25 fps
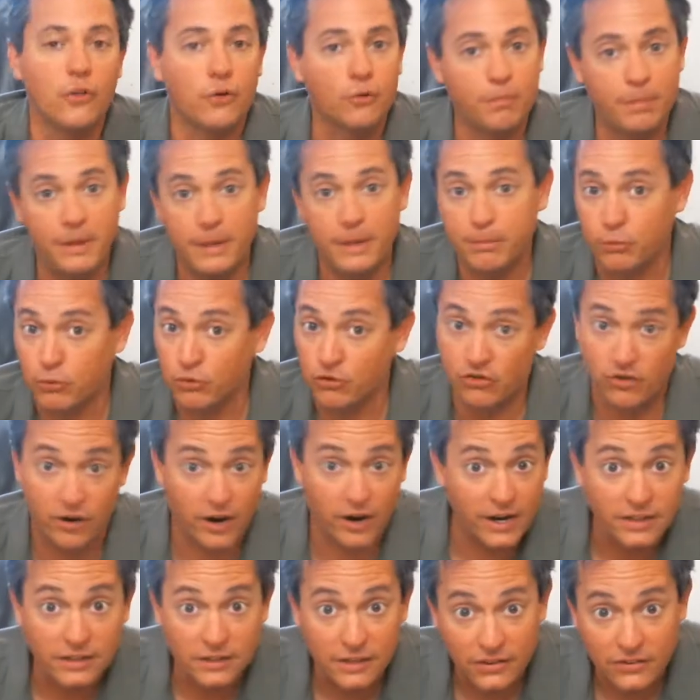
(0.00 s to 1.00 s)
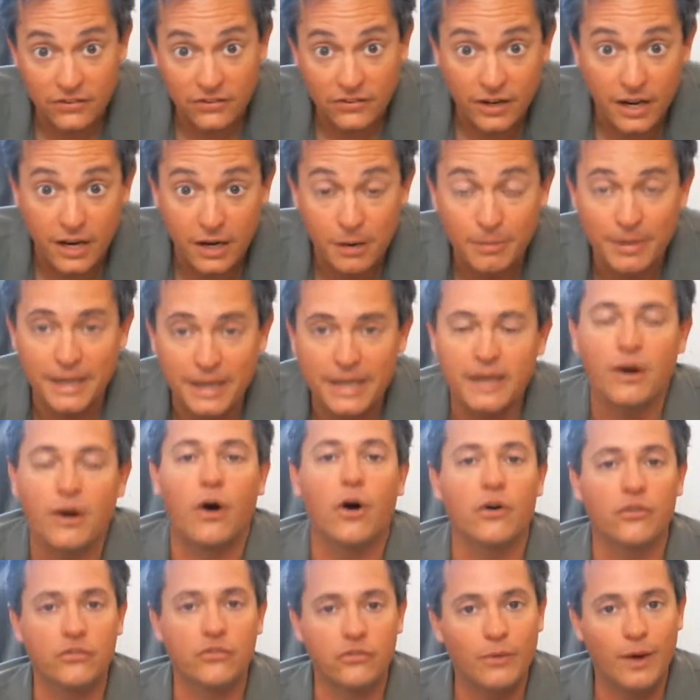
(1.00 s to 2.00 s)
people trying to listen into me
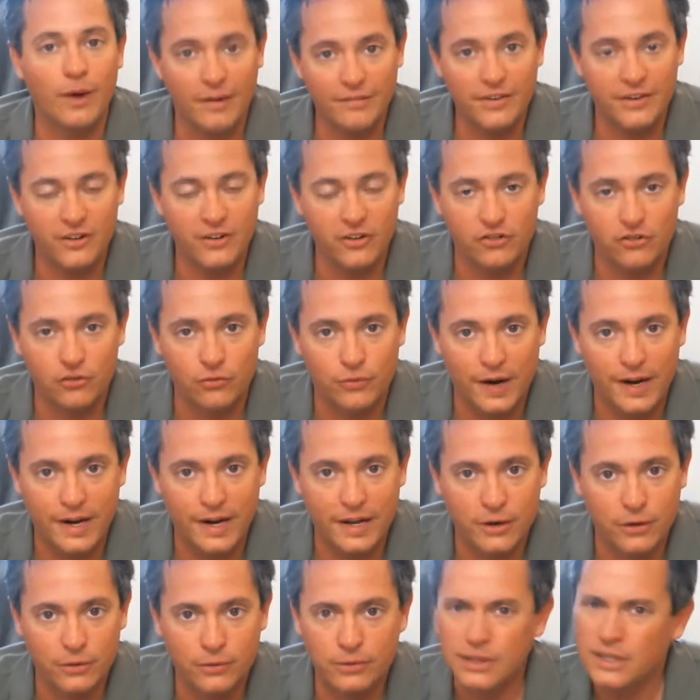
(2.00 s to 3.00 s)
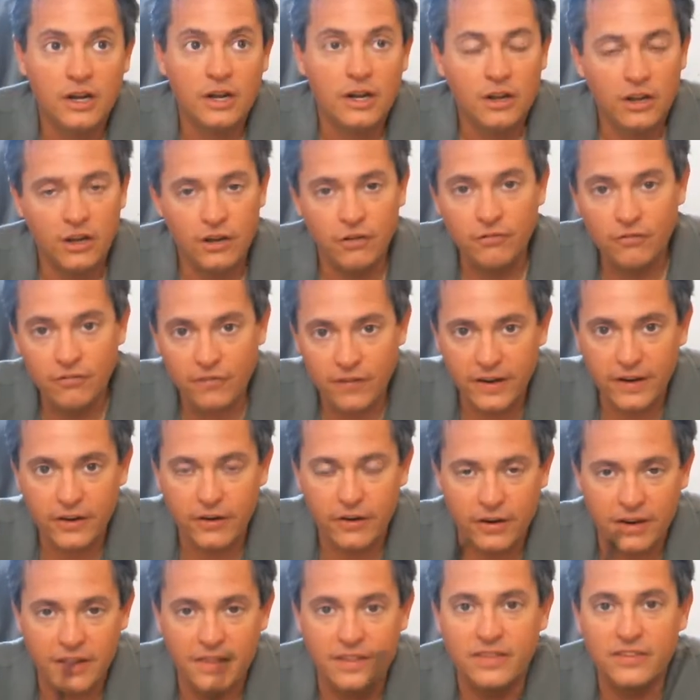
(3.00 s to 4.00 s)
also have a digital radio configured
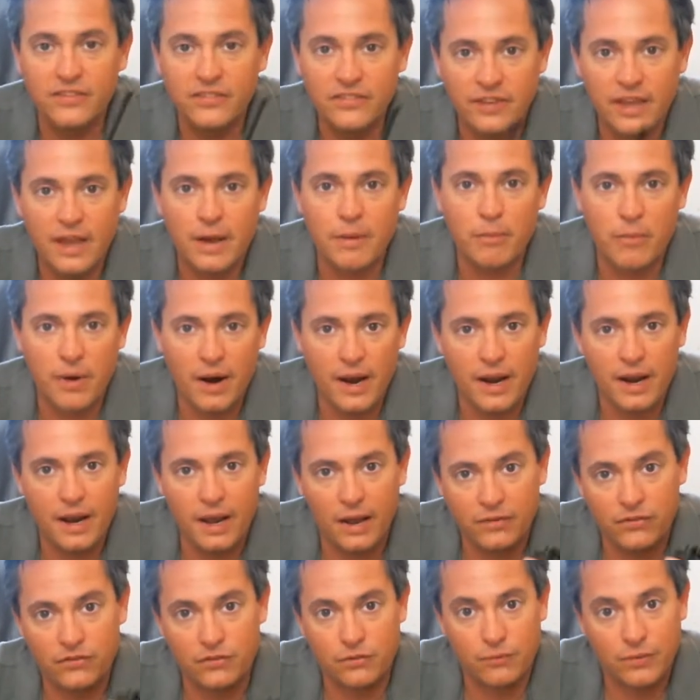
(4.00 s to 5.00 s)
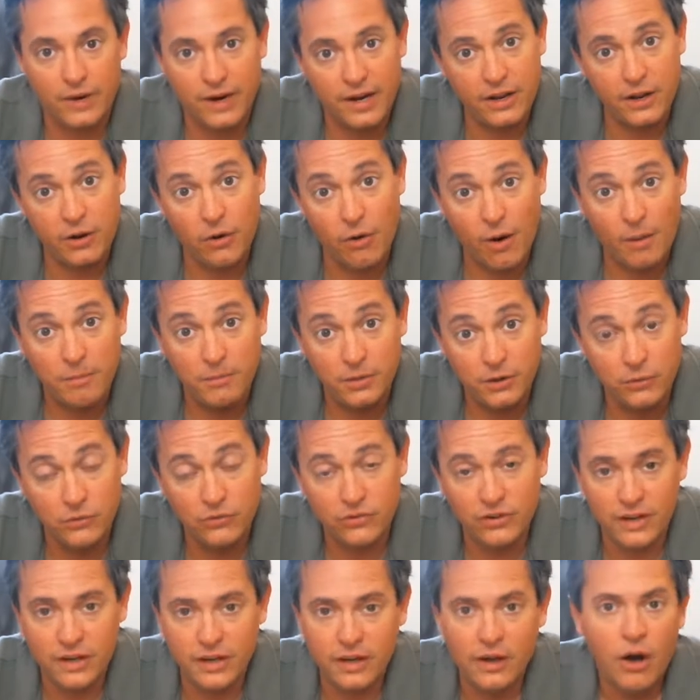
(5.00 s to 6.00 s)
in the same way as the radio I'm
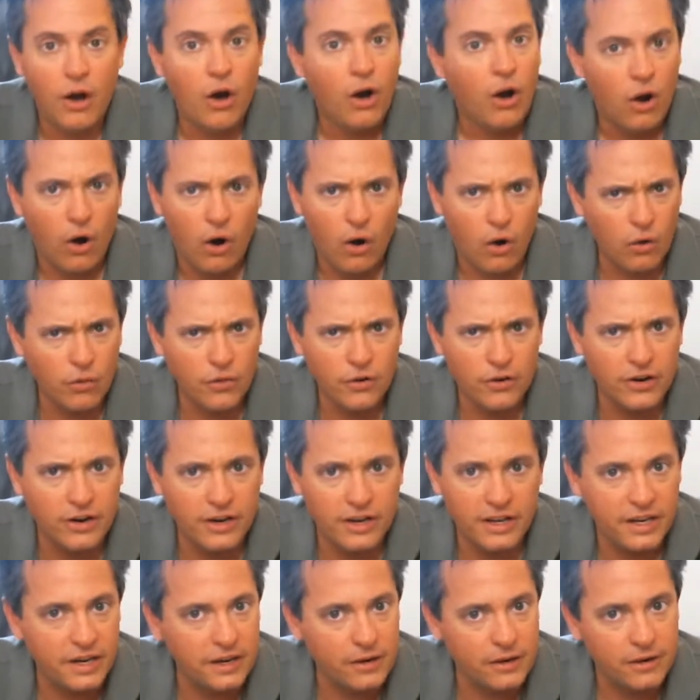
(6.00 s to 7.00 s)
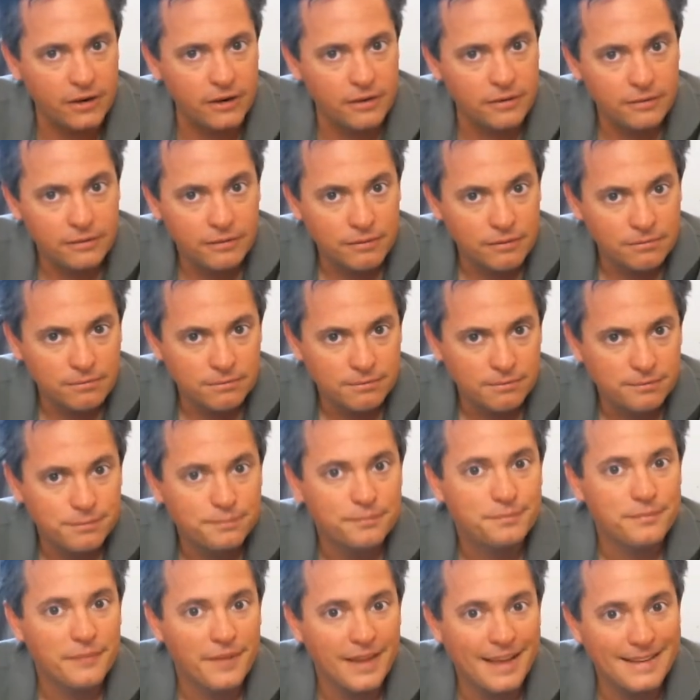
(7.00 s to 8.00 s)
using, all they're going to hear
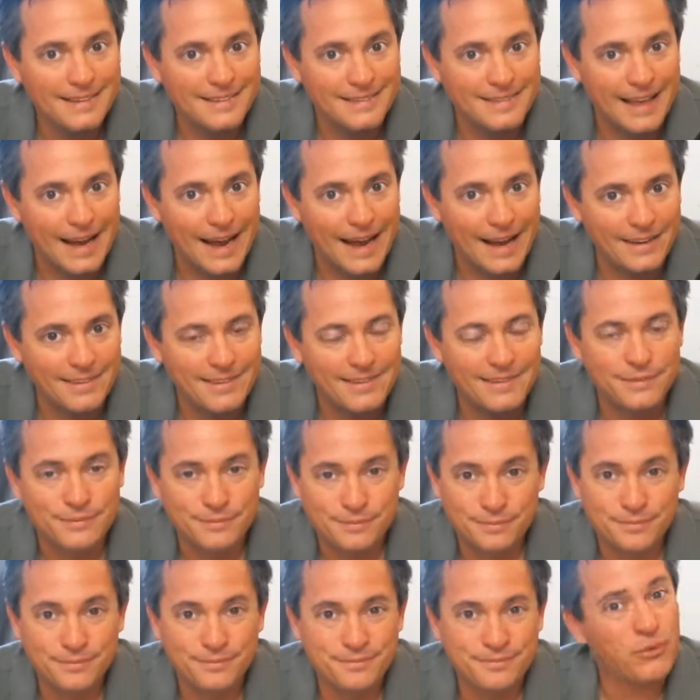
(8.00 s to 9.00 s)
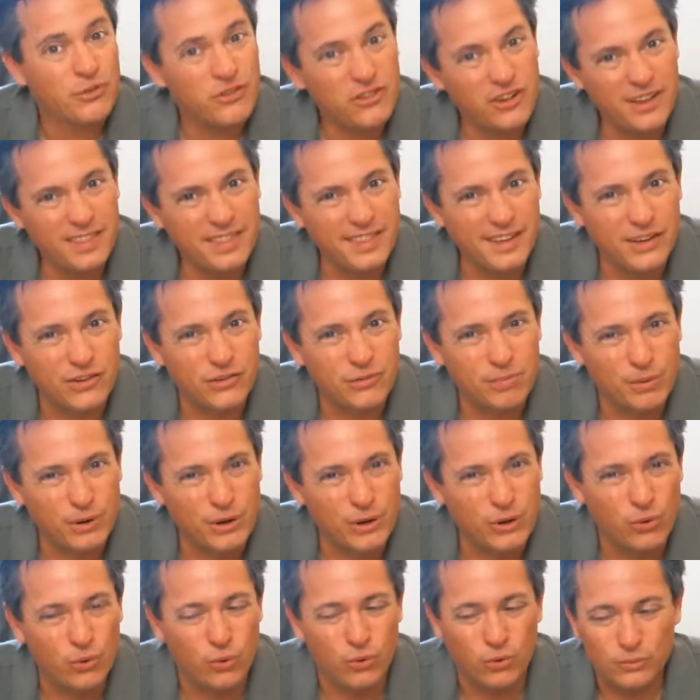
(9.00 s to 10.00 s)
is that, which I think is pretty
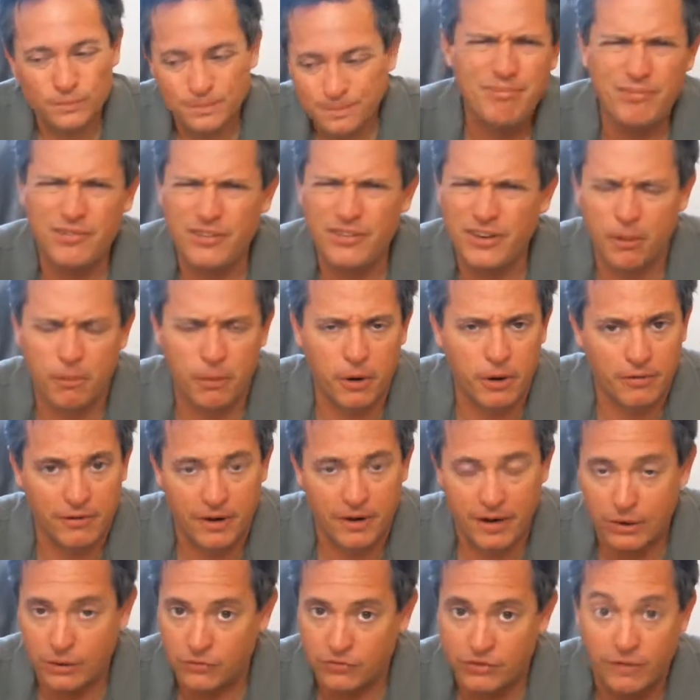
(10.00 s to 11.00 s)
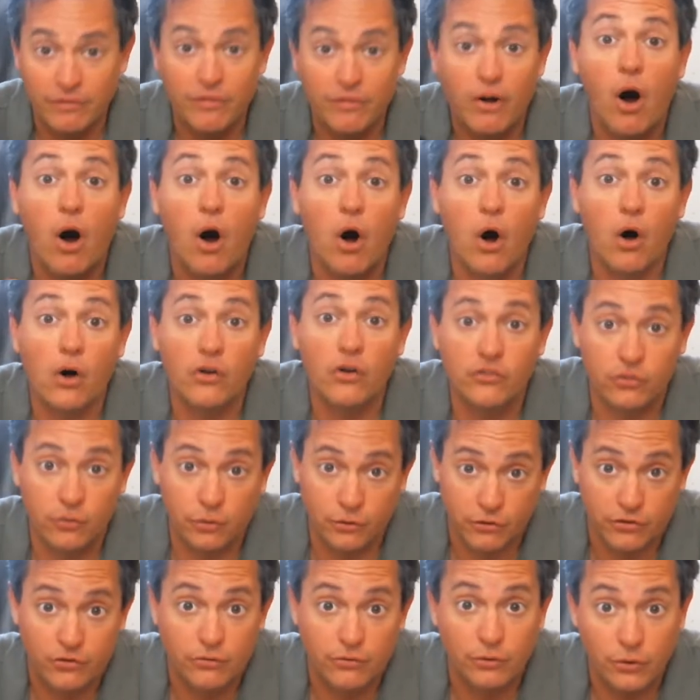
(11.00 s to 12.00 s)
cool. DMR radios have all
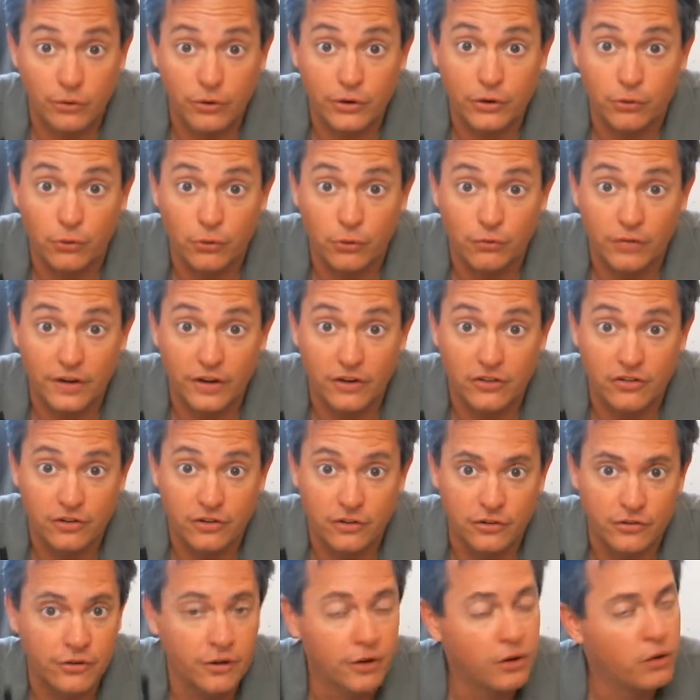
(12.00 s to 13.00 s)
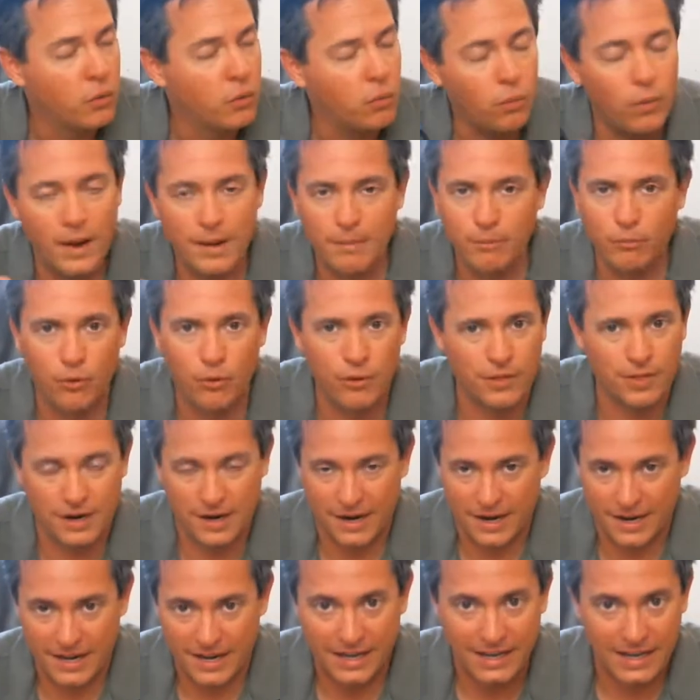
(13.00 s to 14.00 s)
sorts of really cool features, way more than I
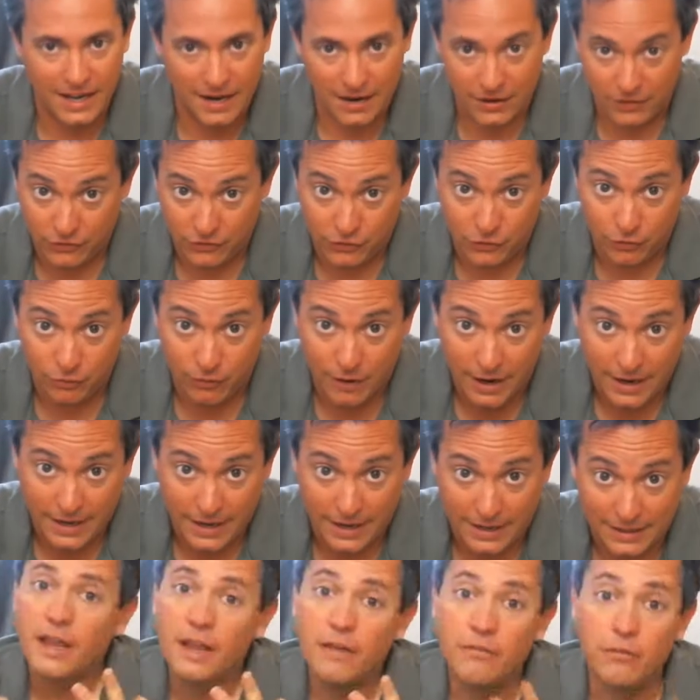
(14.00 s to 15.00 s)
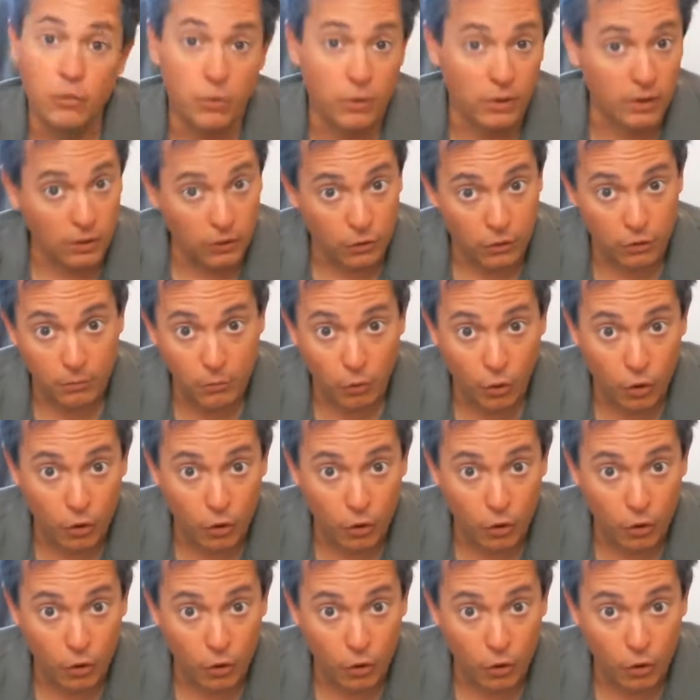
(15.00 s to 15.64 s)
can get into right now. If you want to learn more